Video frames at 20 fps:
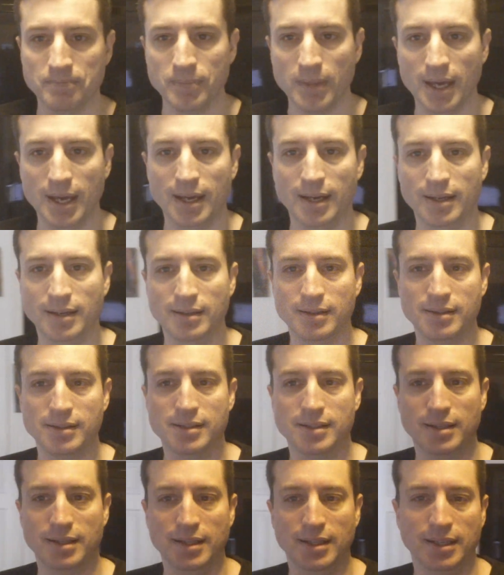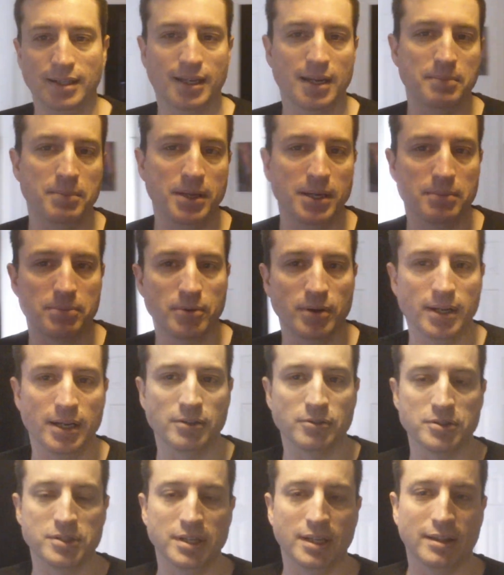And it can be a pretty
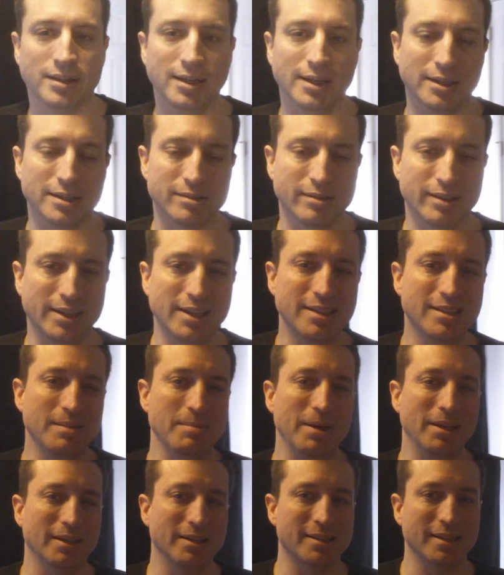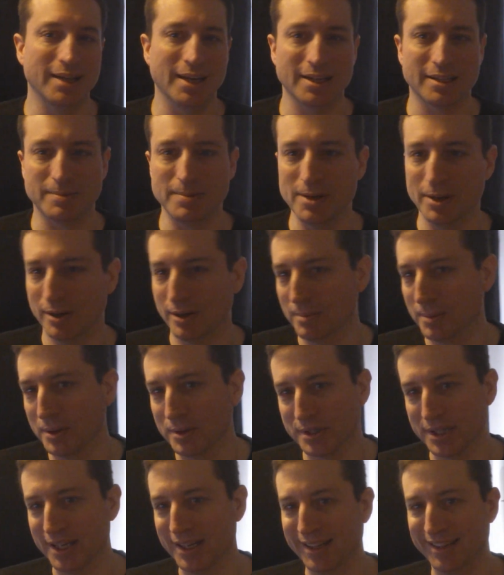interesting thing. So I guess I'll make this an Ask Me
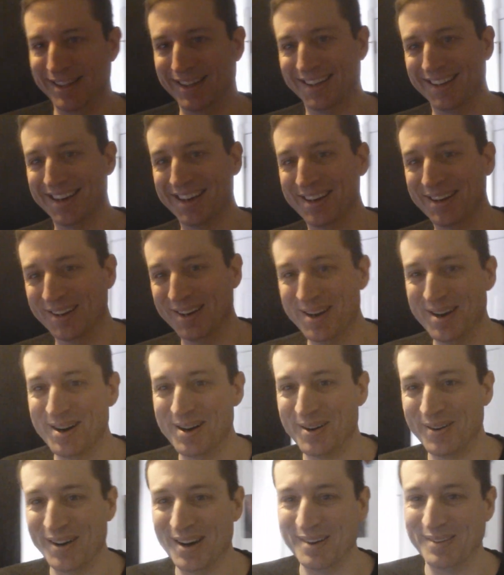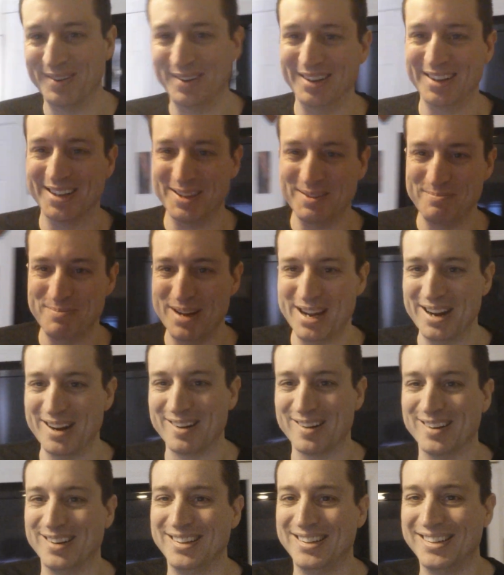Almost Anything. I don't know. I want to bare
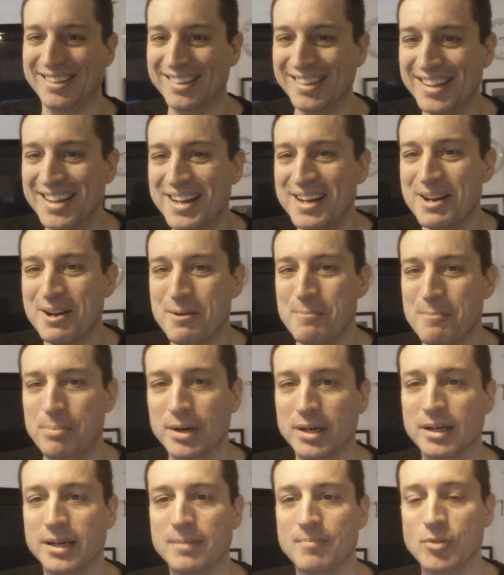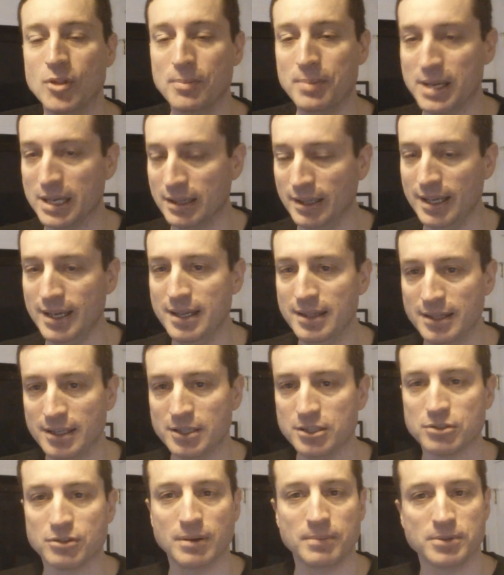all but there'll be a link in the
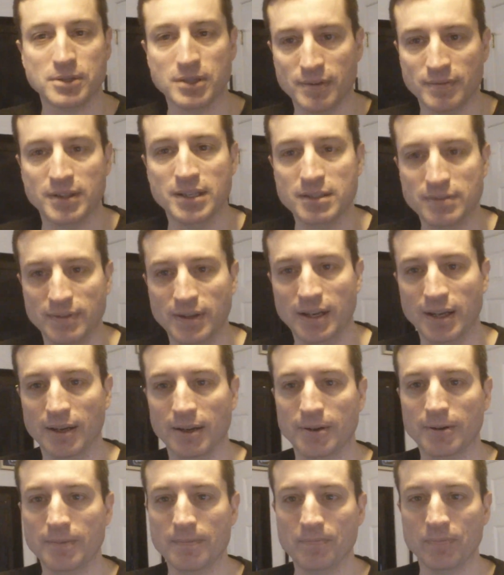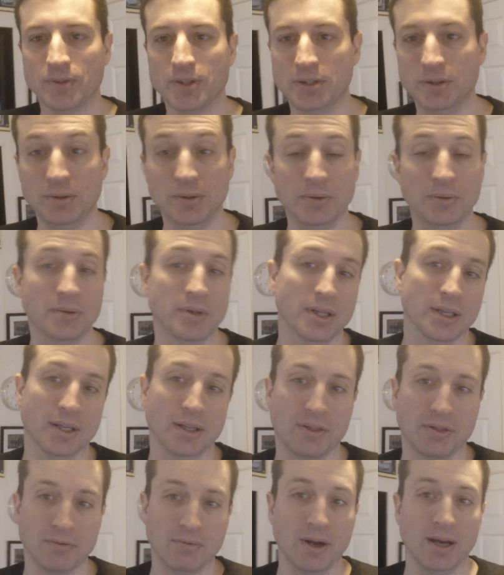description of this video to the
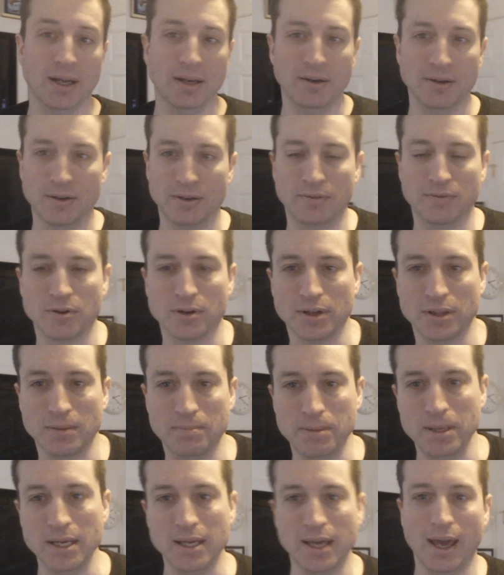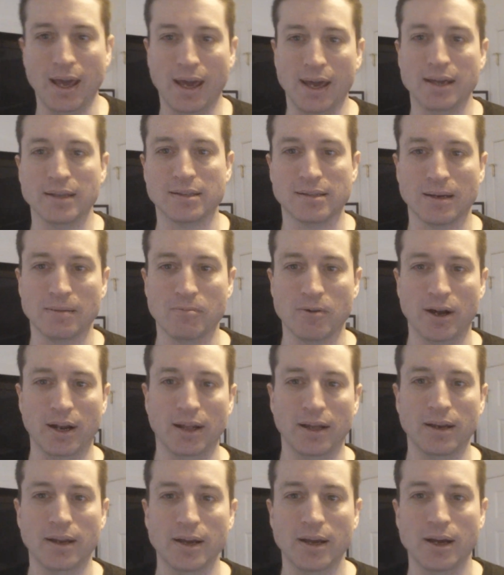thread over on the PKA
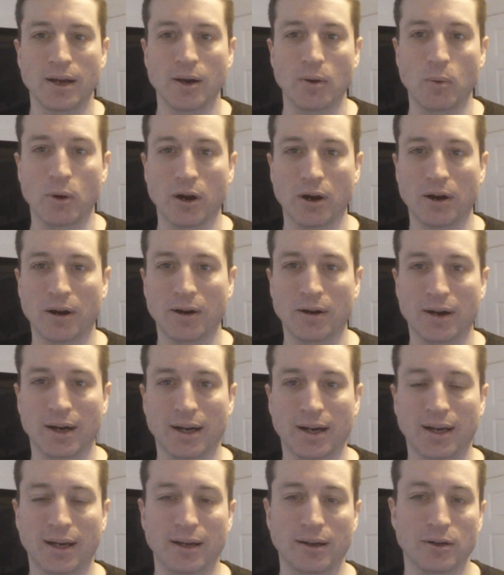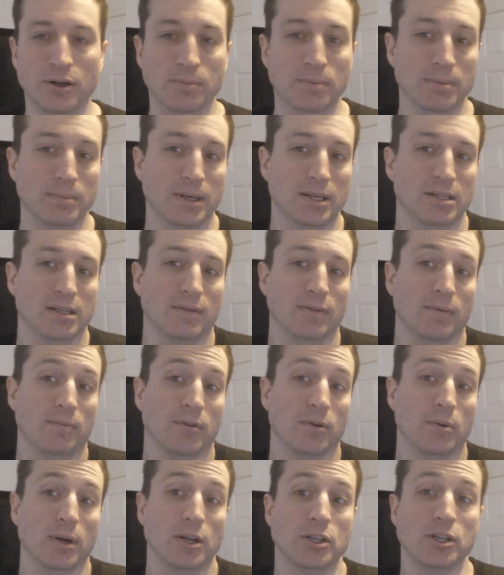subreddit where I open myself up for
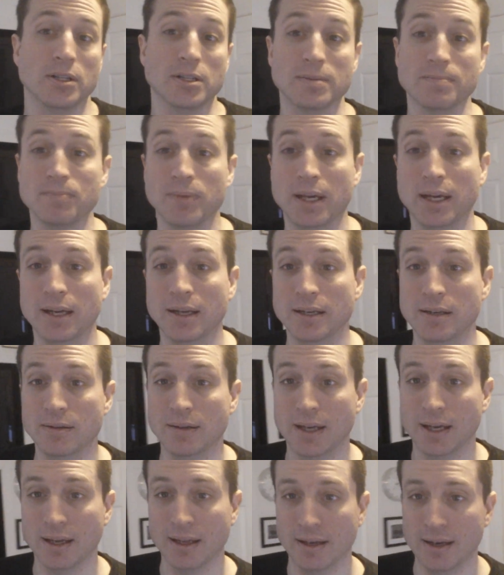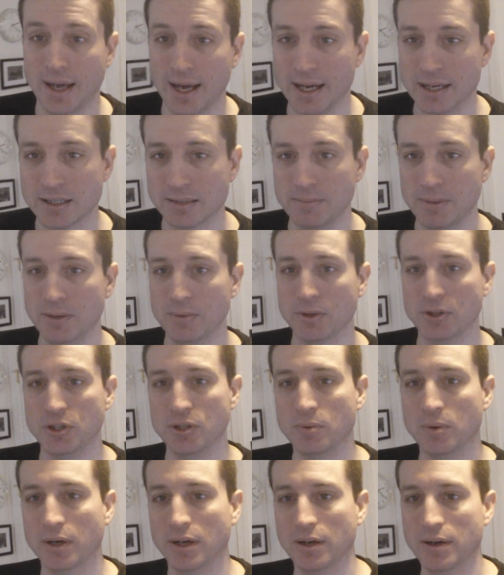questions. And you can ask me what you
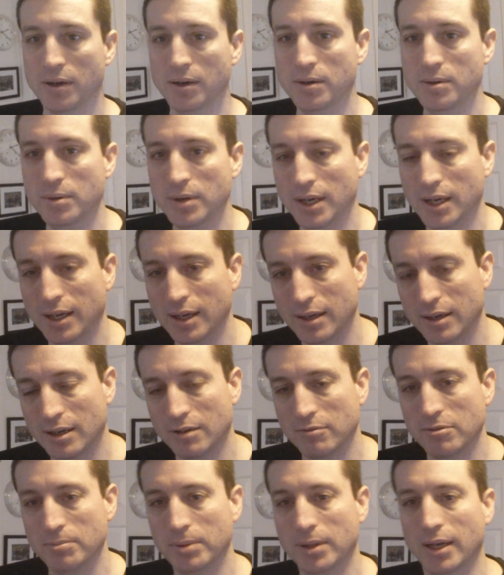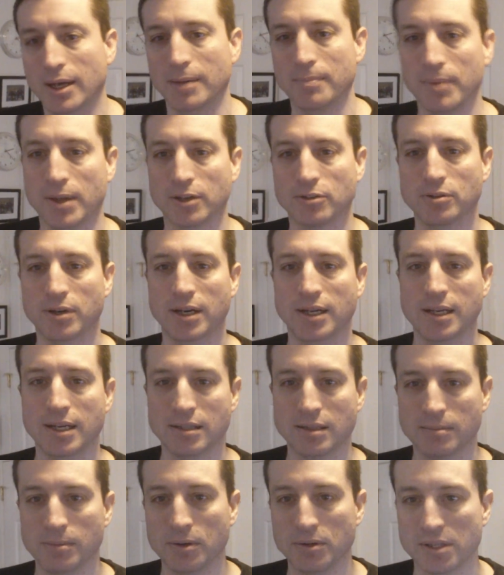want to know and I'll reply. I'll try to get
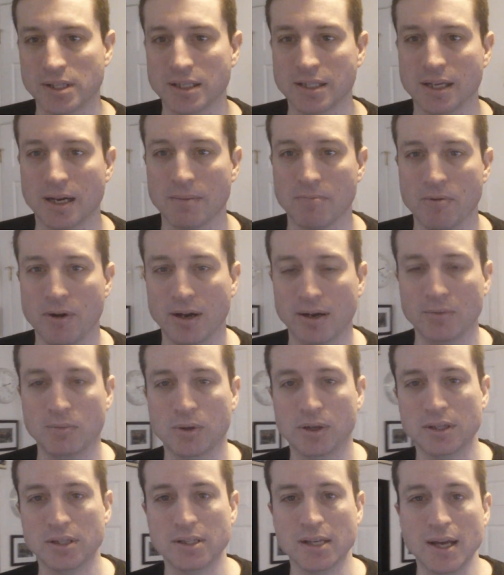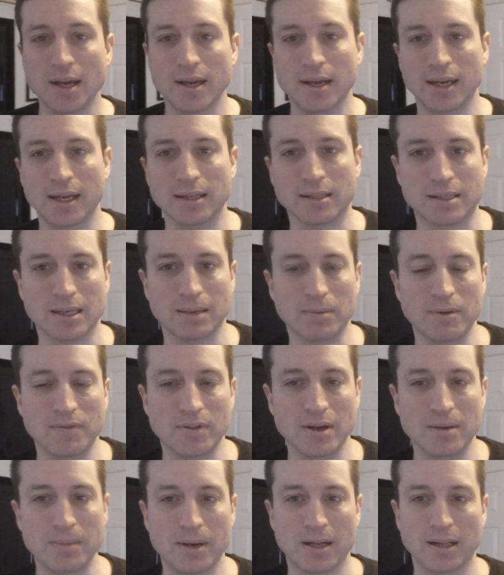to most of the top rated ones. In some of
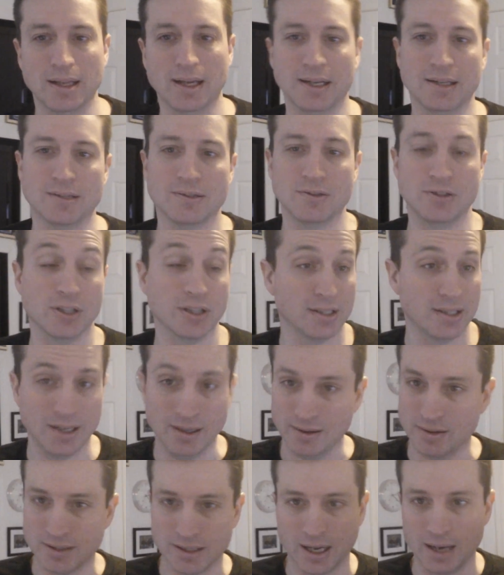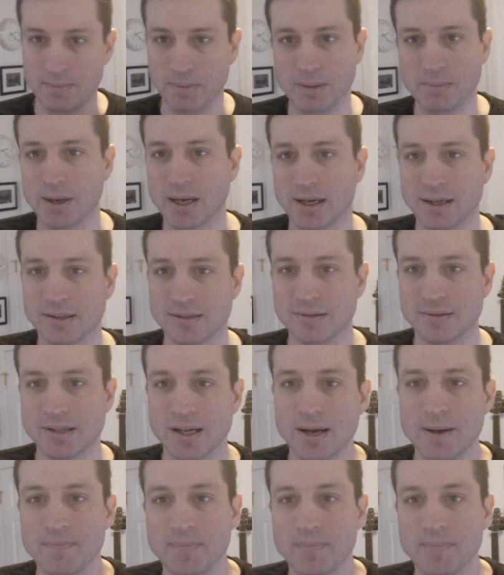them, I'll answer just, you know, typing my answers.